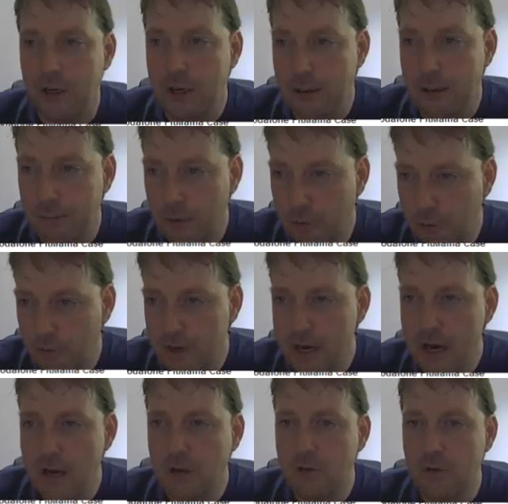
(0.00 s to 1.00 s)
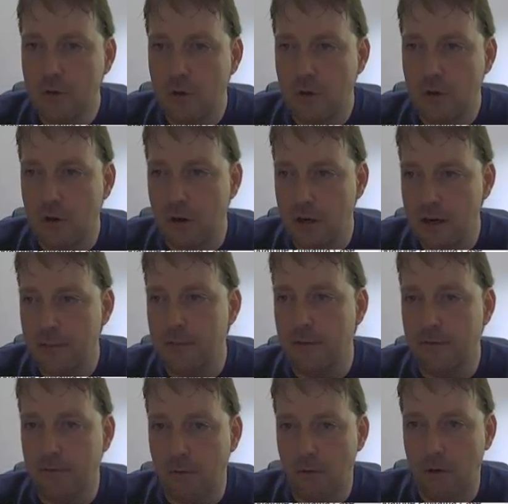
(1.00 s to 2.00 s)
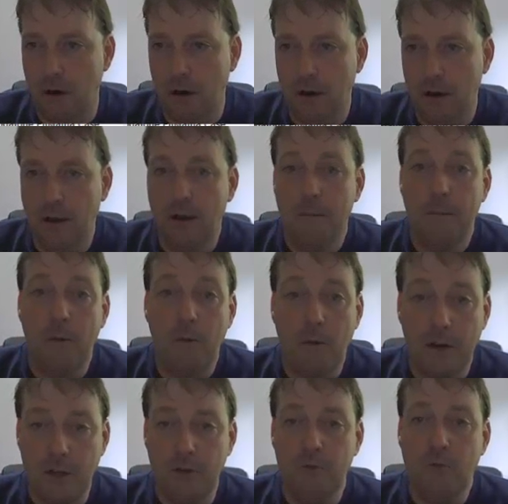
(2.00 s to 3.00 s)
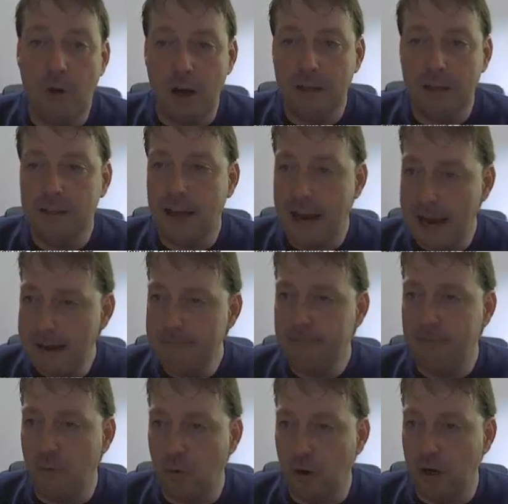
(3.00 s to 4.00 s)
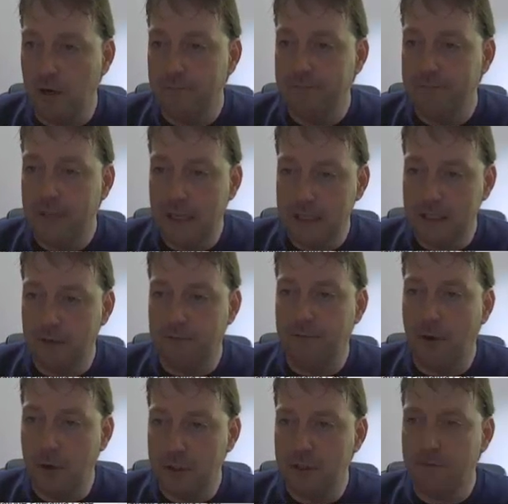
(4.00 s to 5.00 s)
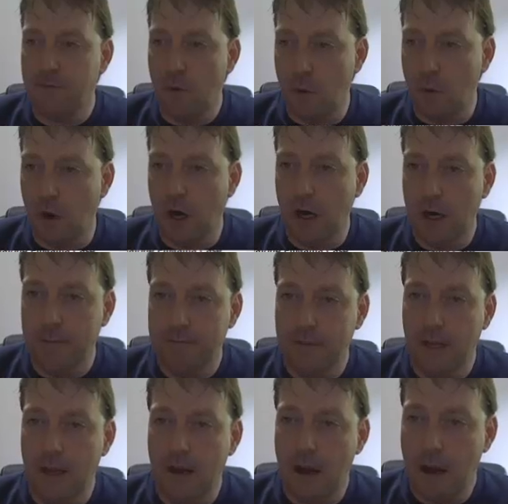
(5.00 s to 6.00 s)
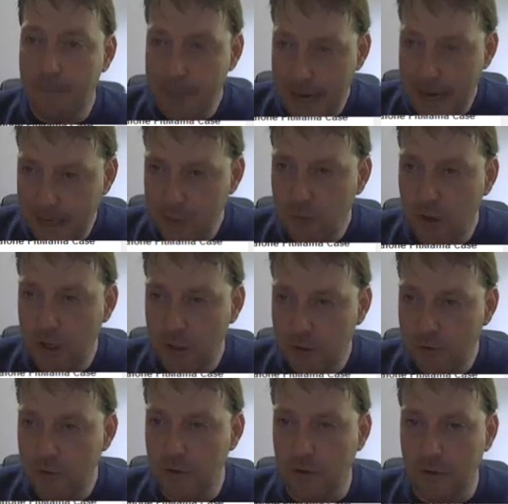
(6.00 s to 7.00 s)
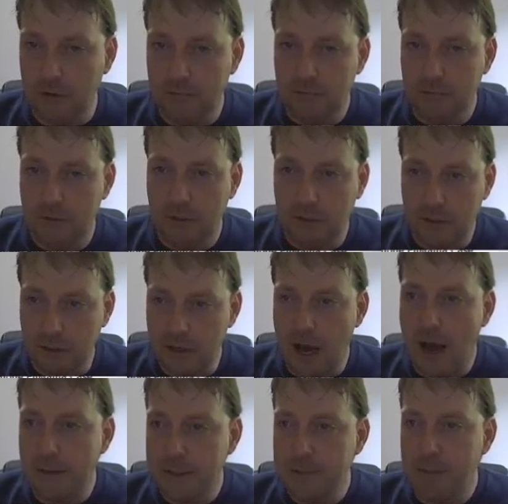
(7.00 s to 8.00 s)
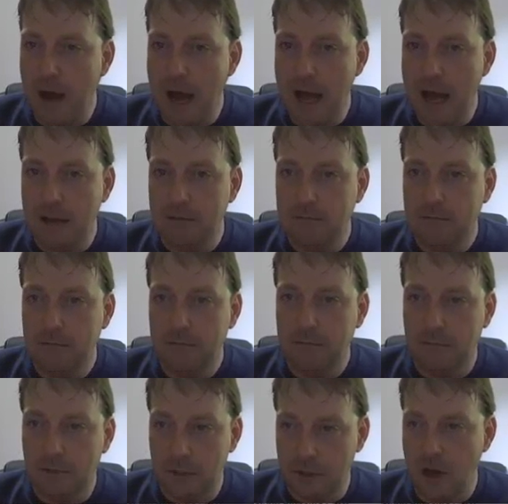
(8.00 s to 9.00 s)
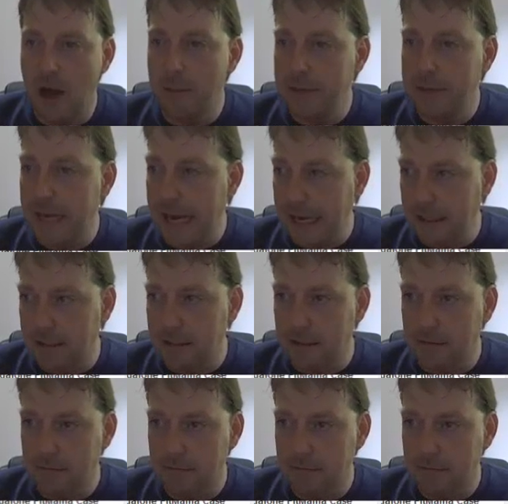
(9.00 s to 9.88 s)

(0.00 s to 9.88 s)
number 3 on Google, or number 4. But what you want to aim for is the first 4 on page 1 of Google. The top spot dominates.